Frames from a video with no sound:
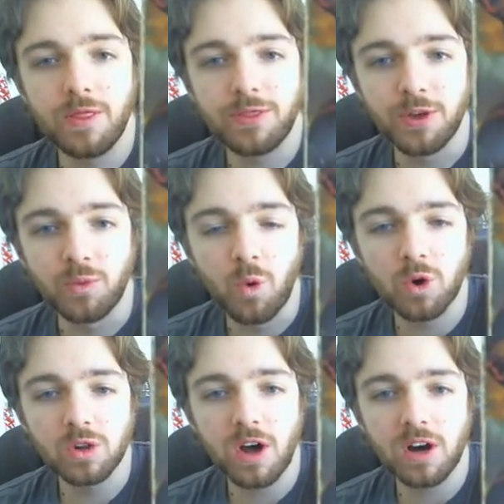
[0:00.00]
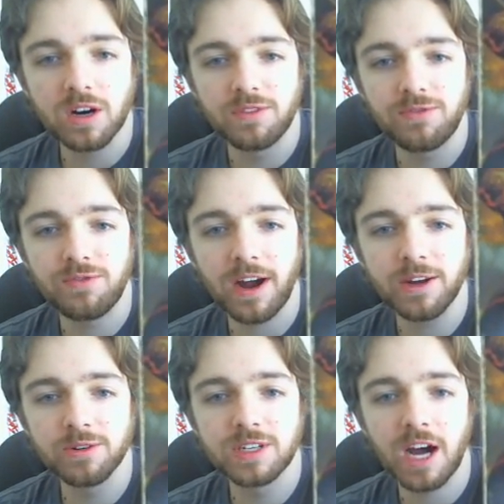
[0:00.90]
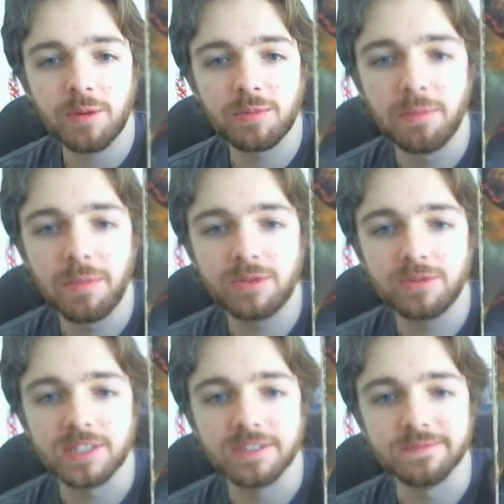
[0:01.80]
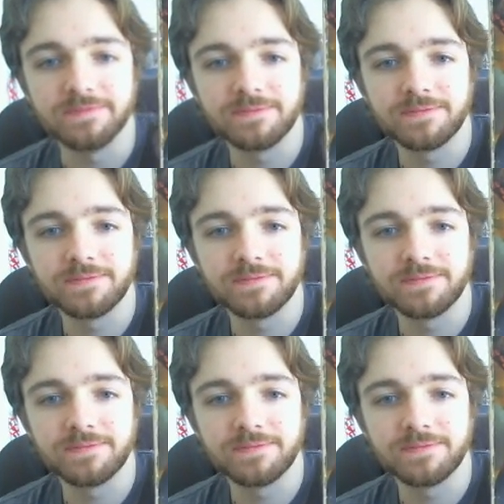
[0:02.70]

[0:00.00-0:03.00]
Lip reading: The Warlock of Firetop Mountain.